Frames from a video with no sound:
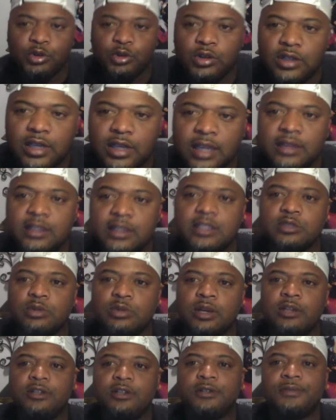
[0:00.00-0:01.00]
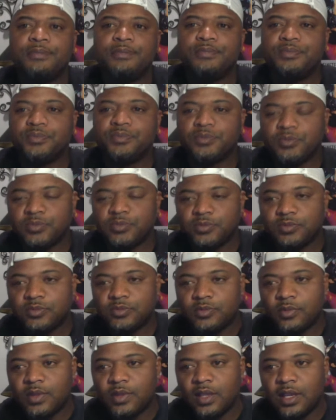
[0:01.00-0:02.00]
look at this right here,
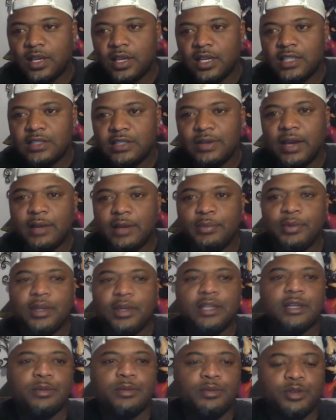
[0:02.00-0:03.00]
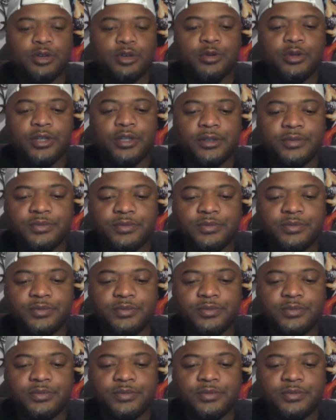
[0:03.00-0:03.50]
see if I can bring it up real quick.